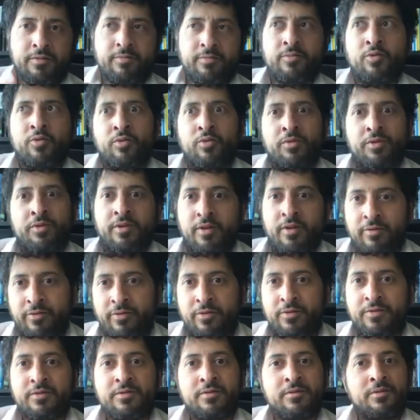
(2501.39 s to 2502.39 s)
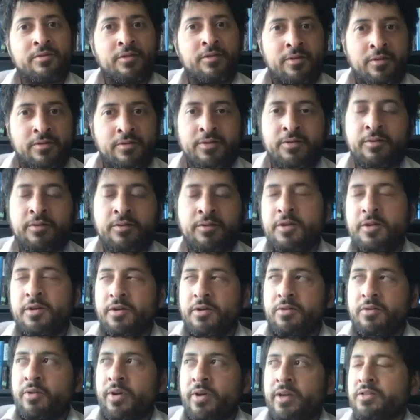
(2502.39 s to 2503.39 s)
some people are only givers, and you know, so
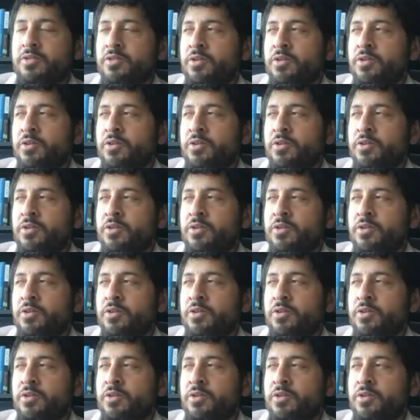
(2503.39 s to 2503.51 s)
right.